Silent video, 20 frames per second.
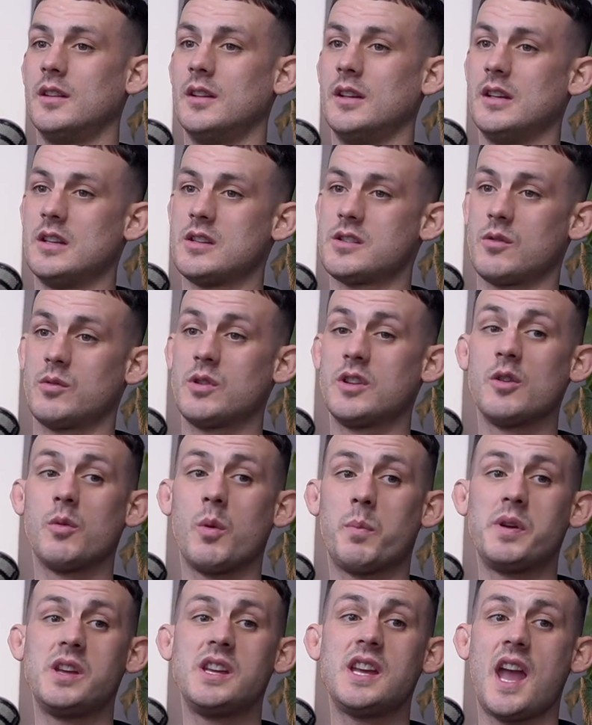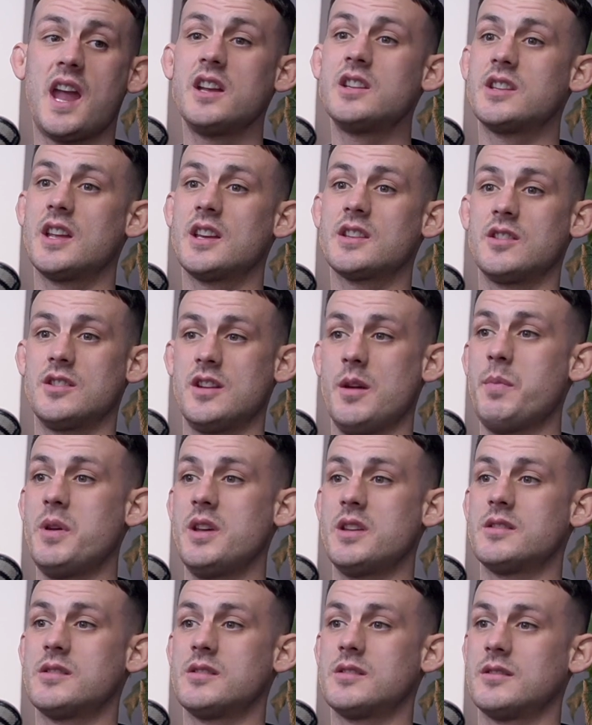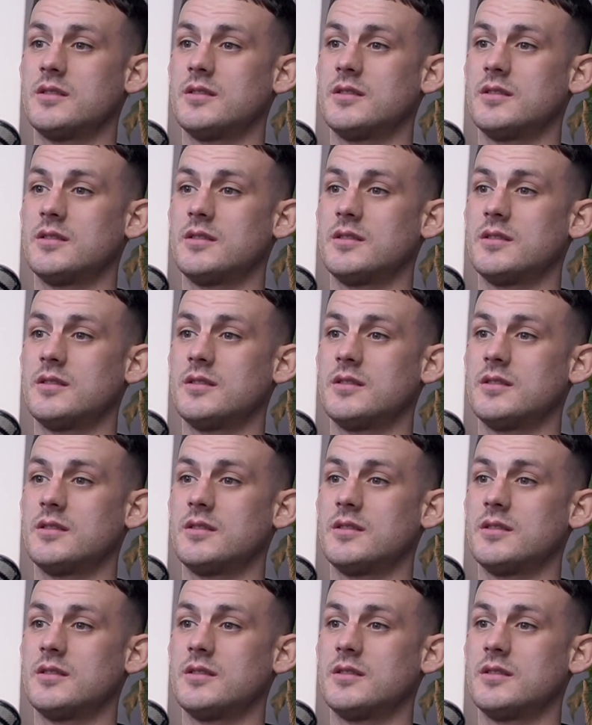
So they do a pH test on your piss.